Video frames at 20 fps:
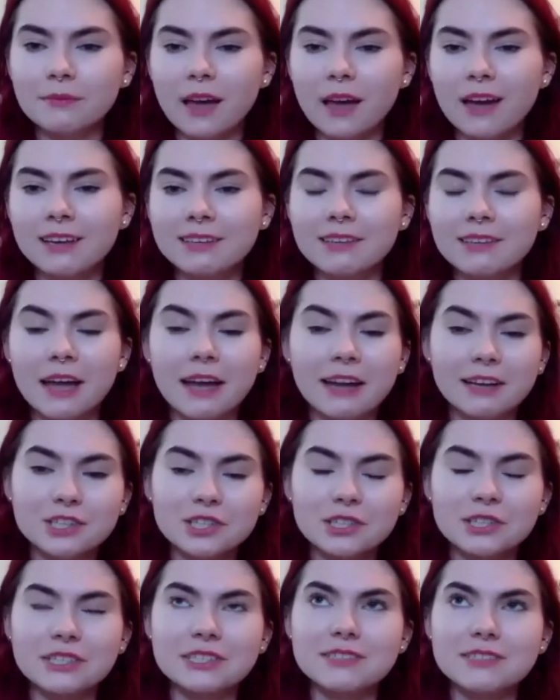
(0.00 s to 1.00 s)
I
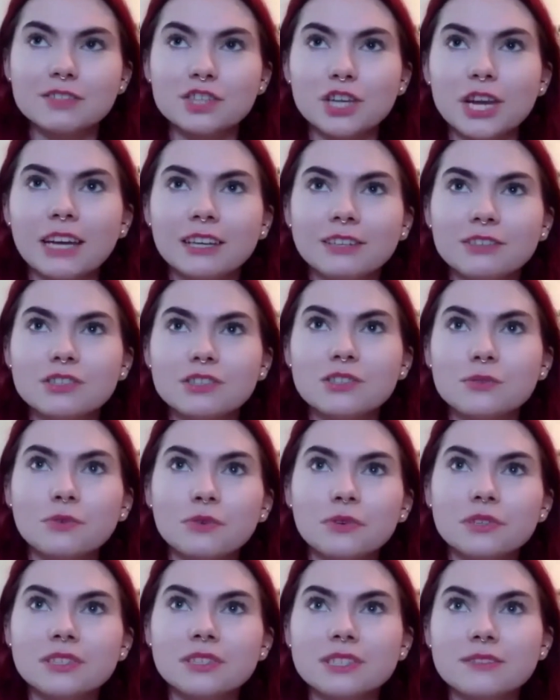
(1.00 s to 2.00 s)
actually changed
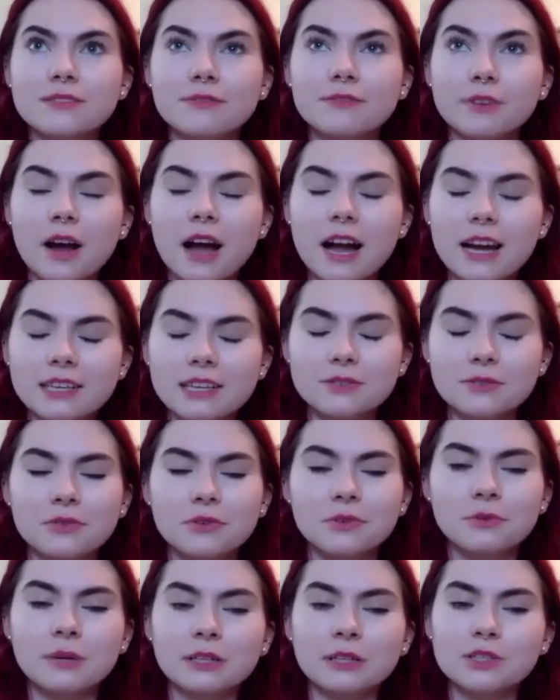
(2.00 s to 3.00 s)
schools for high
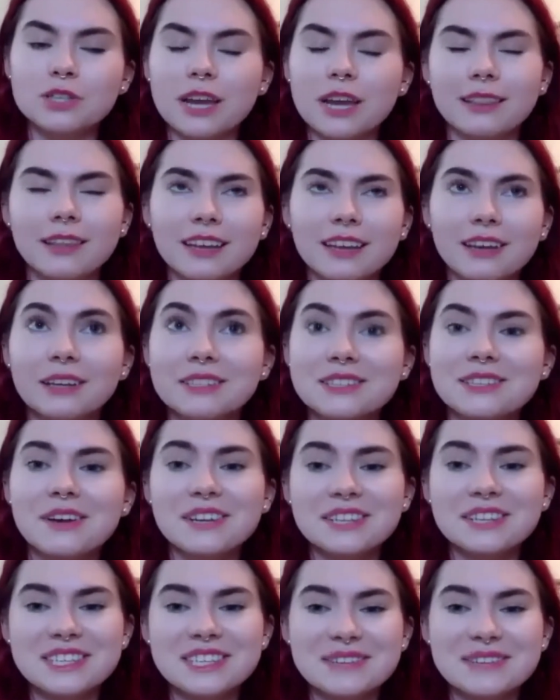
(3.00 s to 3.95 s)
school, which I think is honestly